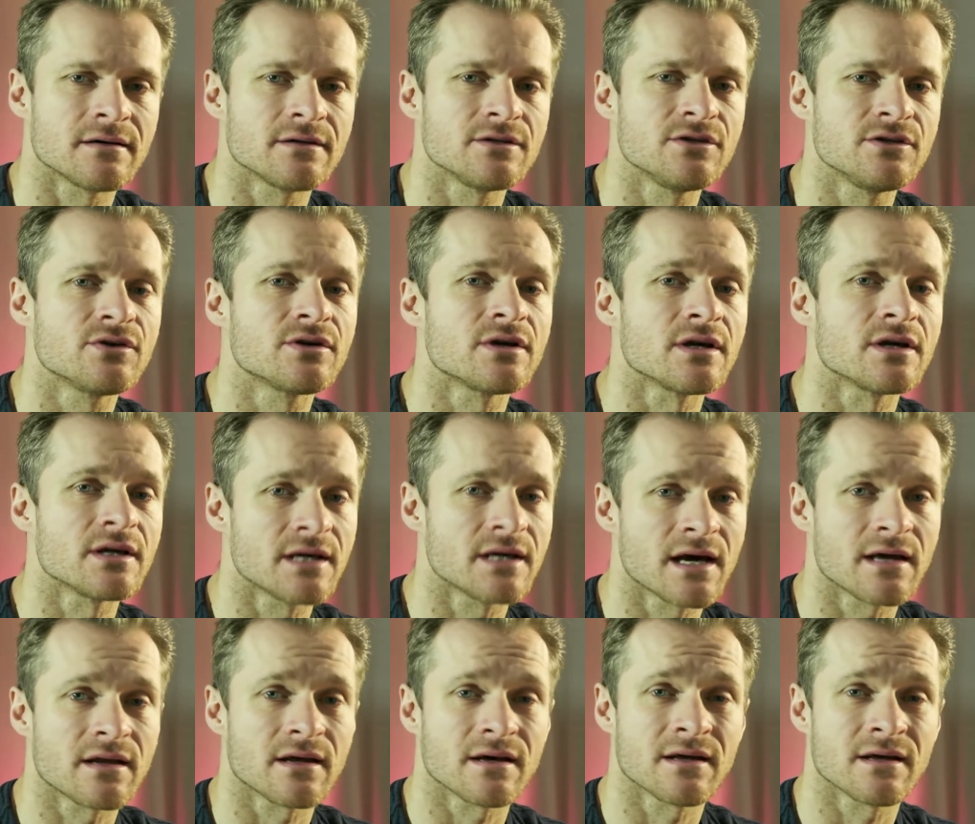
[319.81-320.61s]
you can
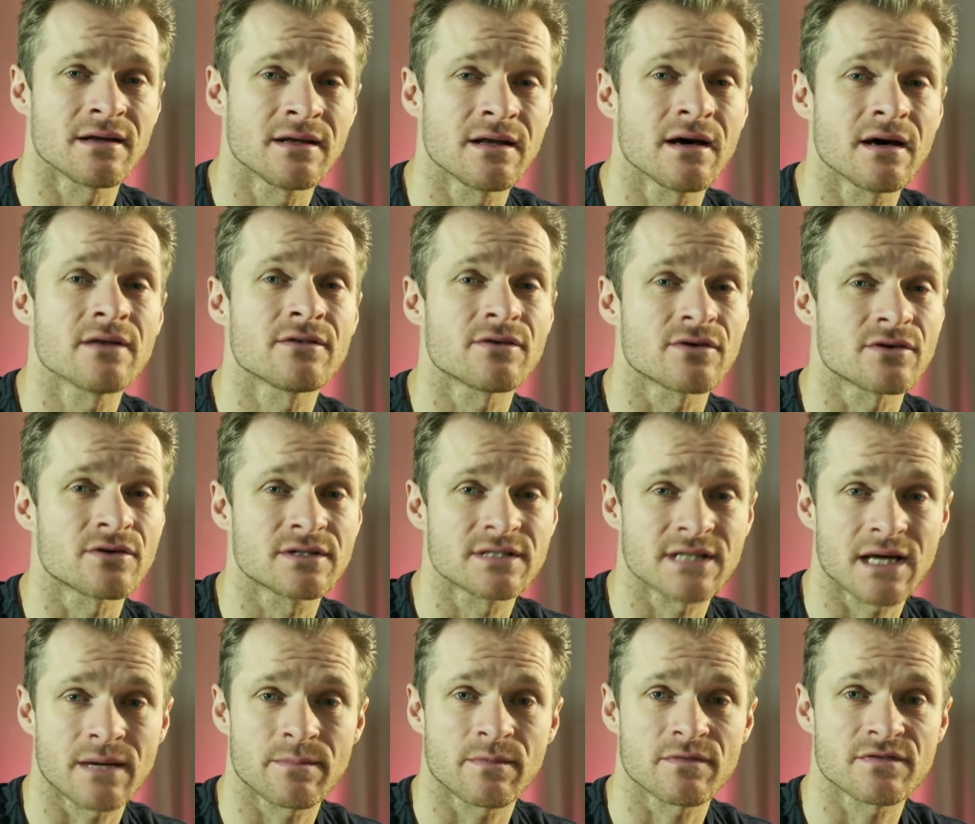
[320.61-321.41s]
get another
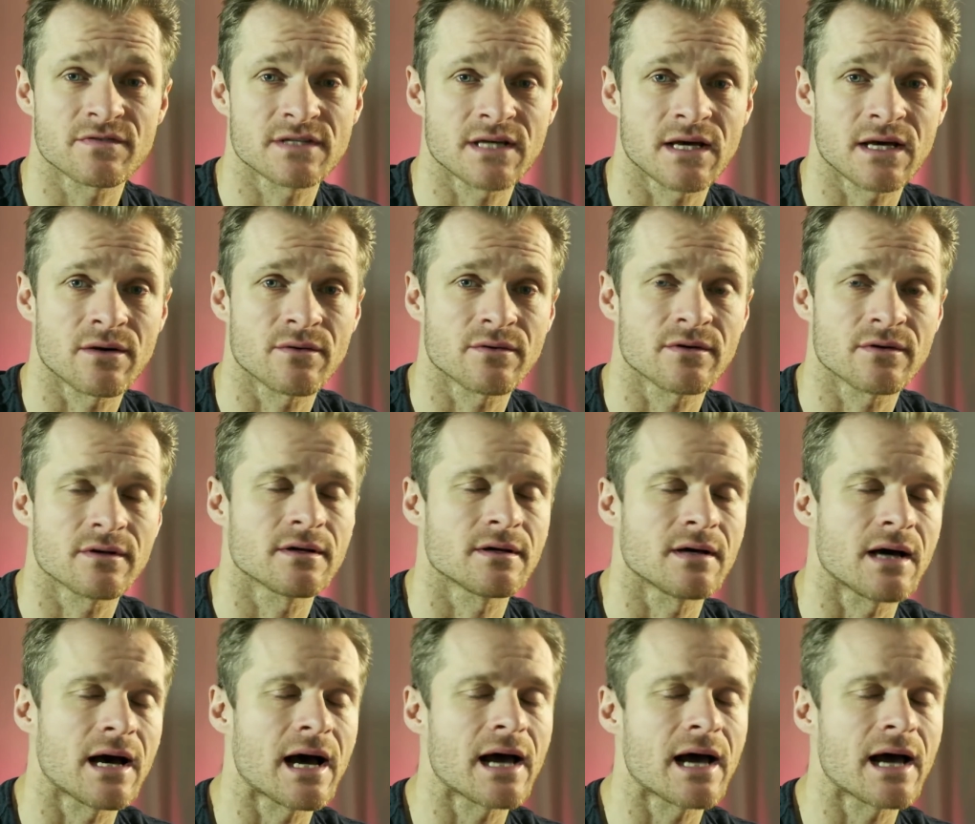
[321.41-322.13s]
type of sound.